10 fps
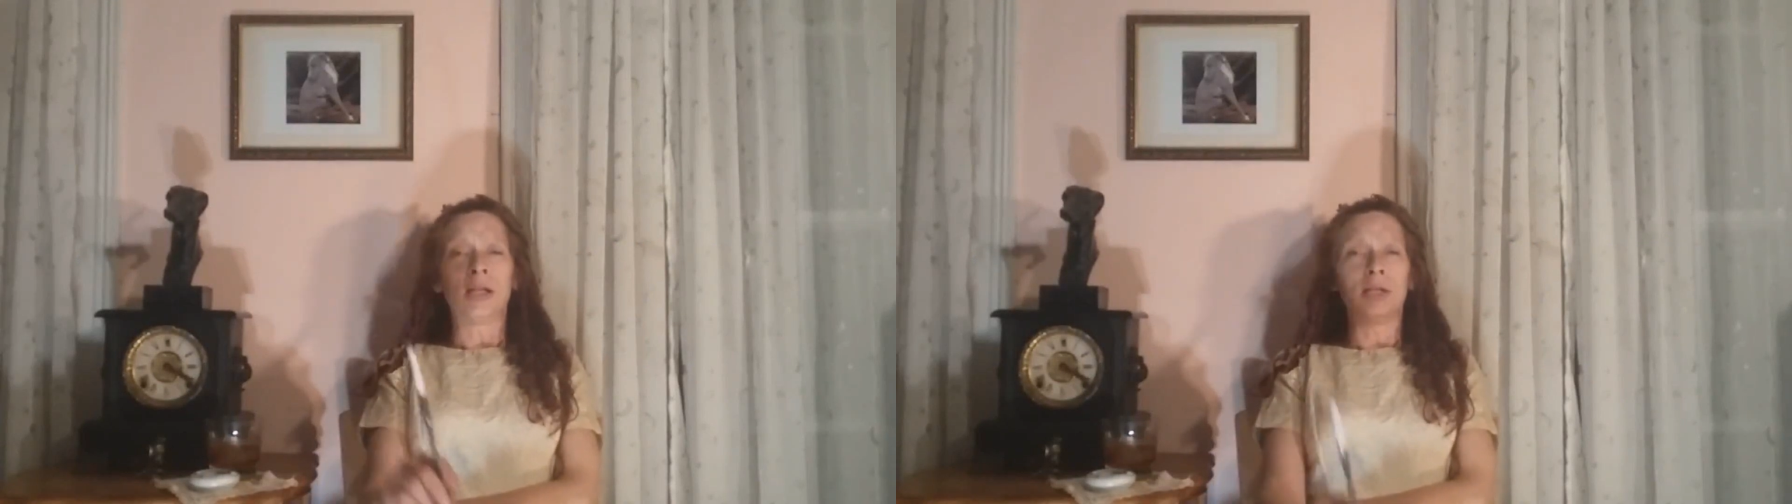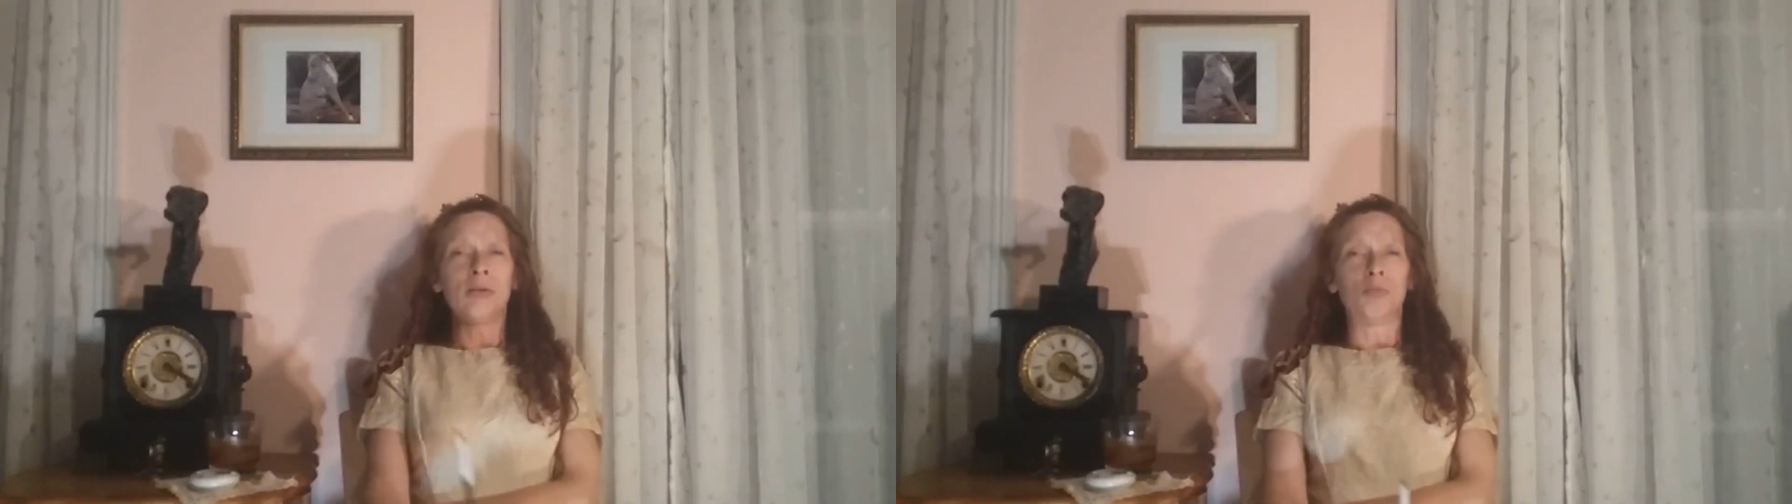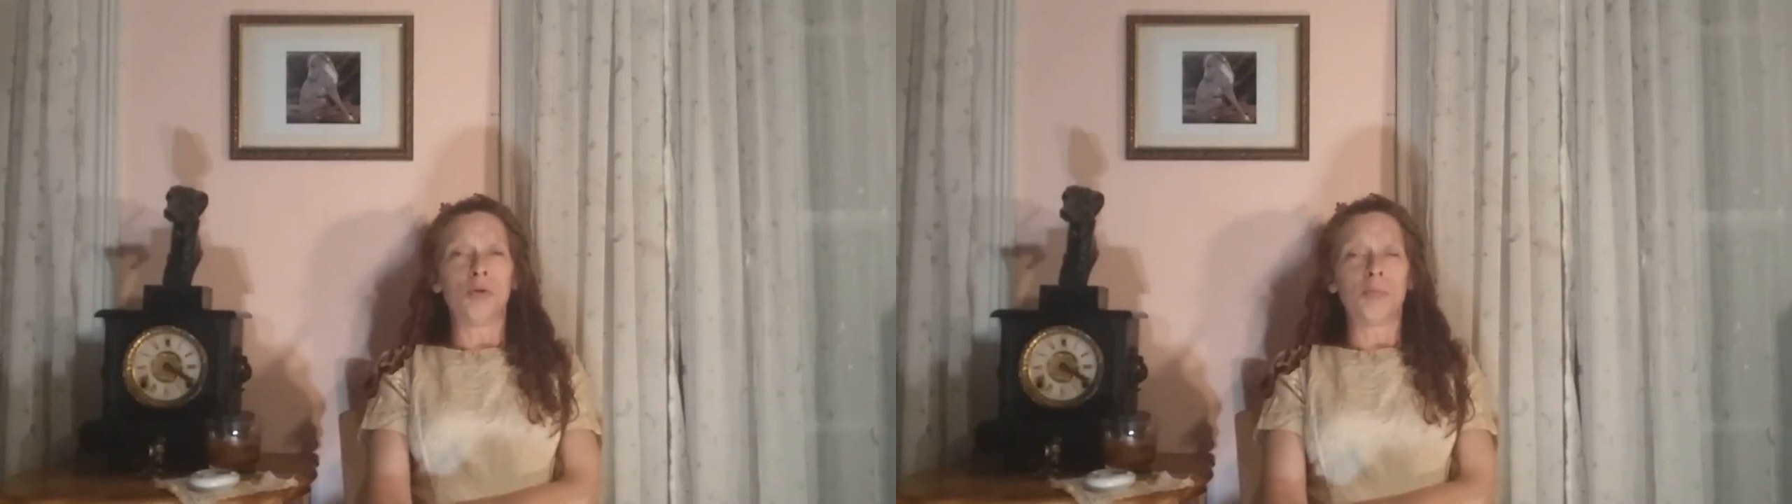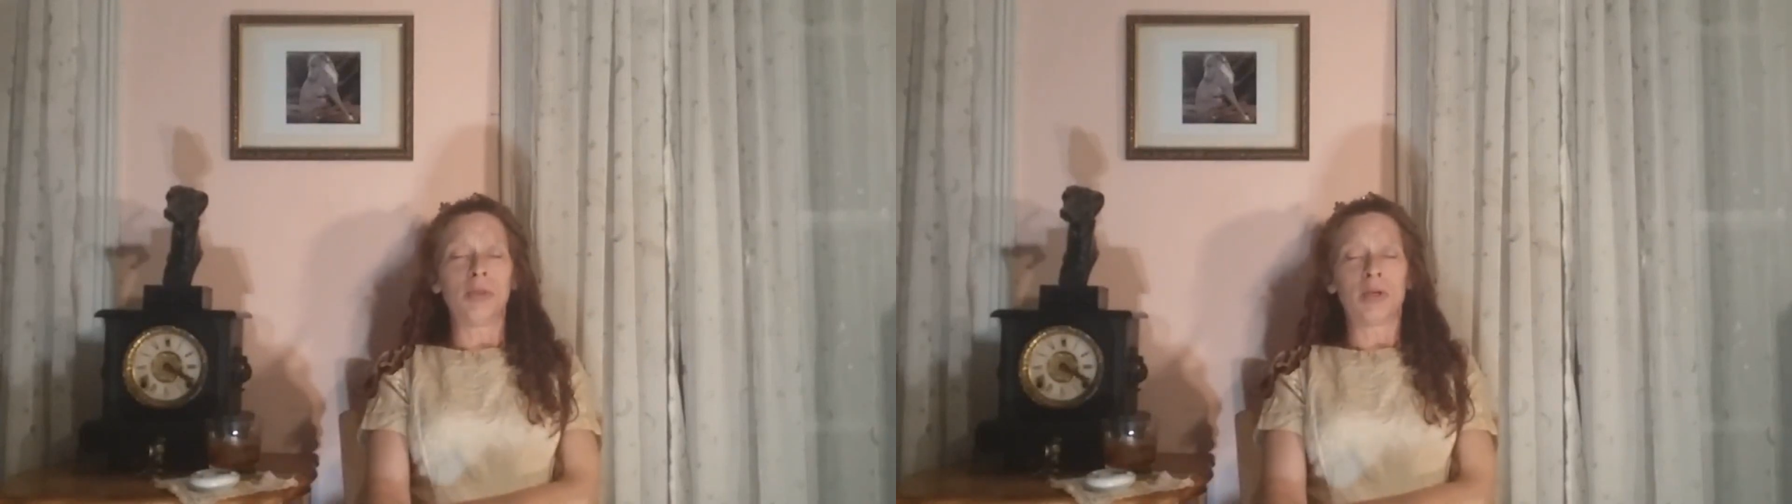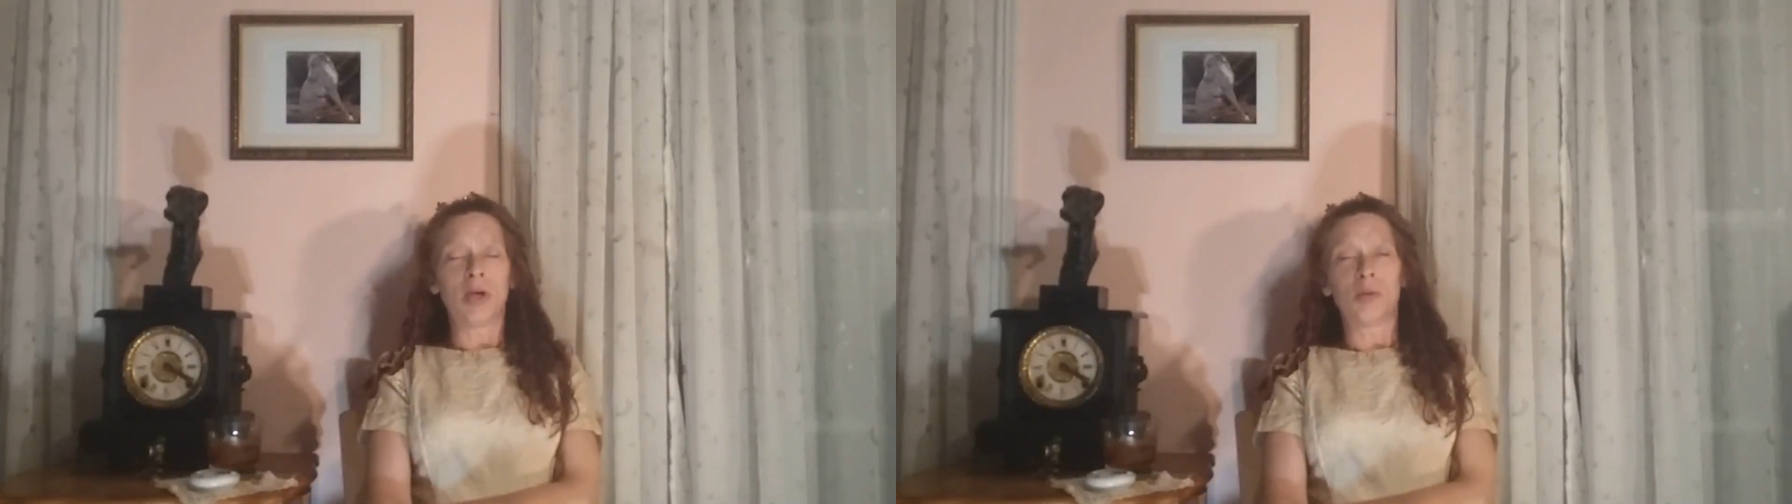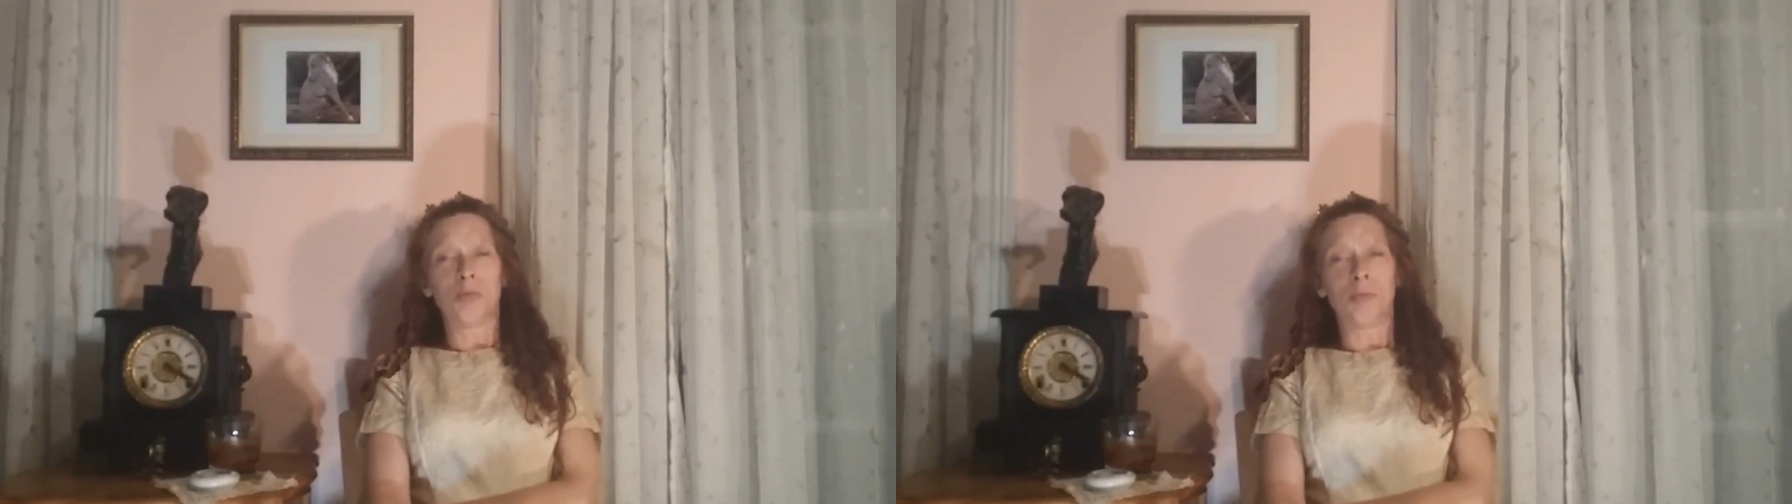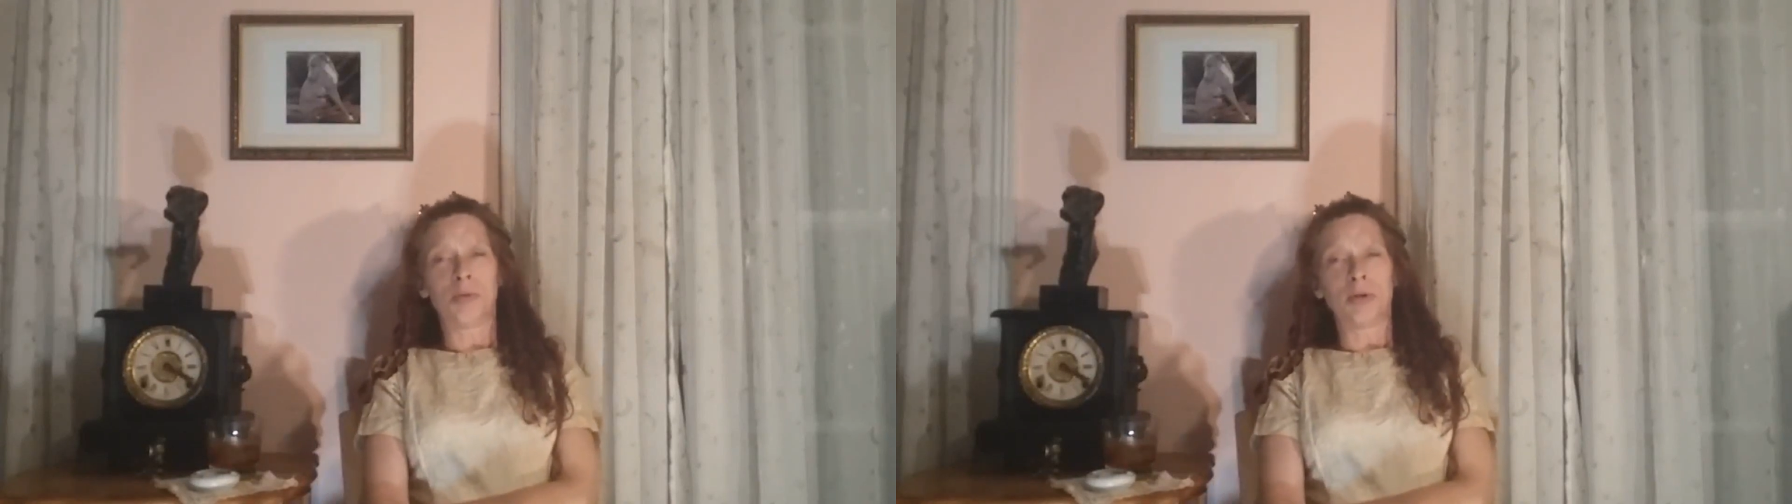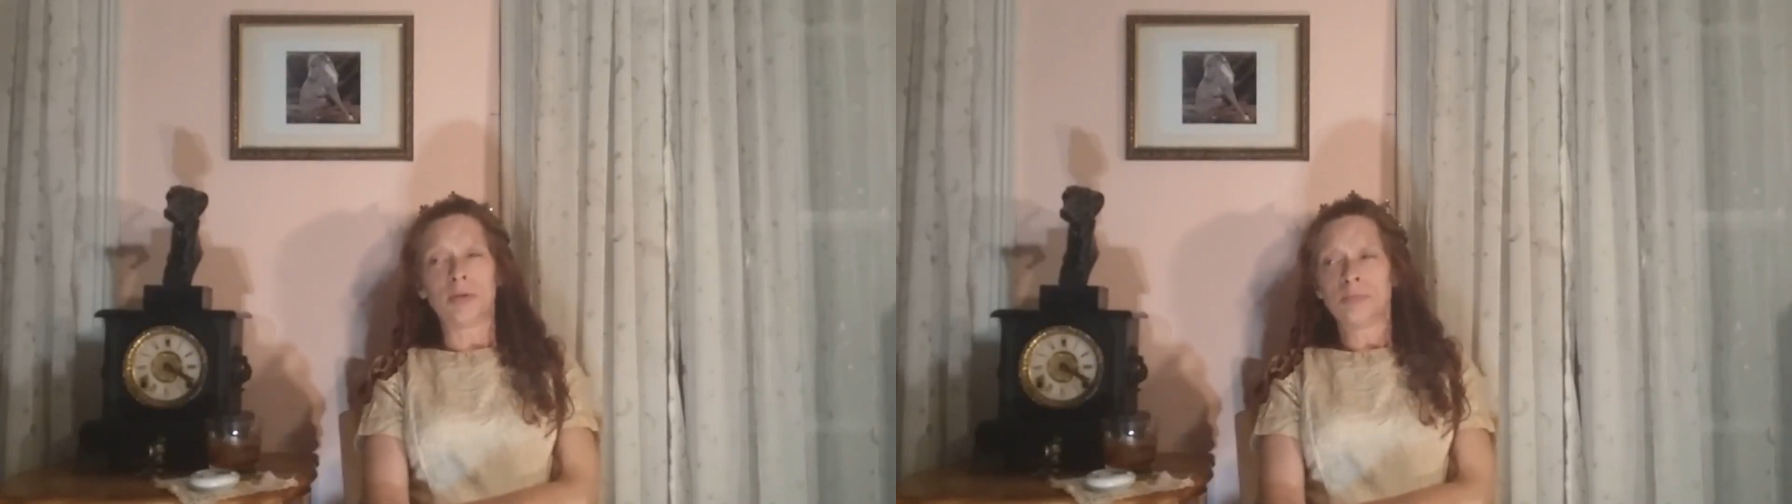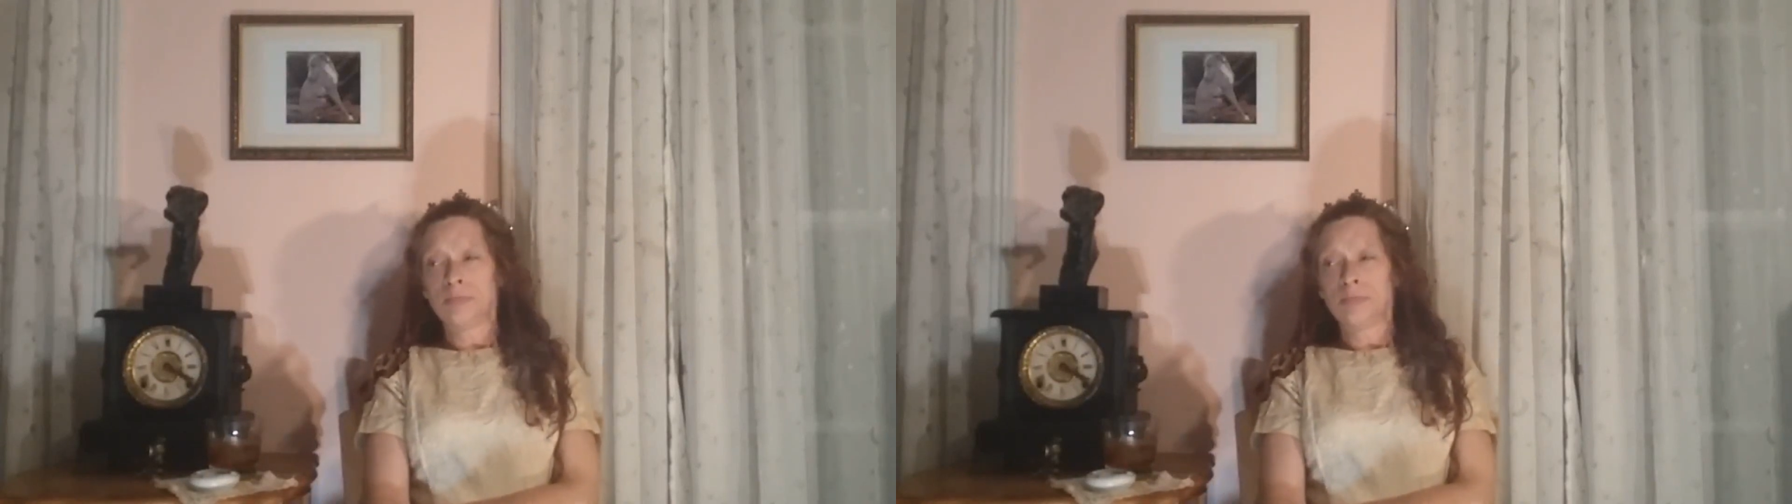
and will be the color purple.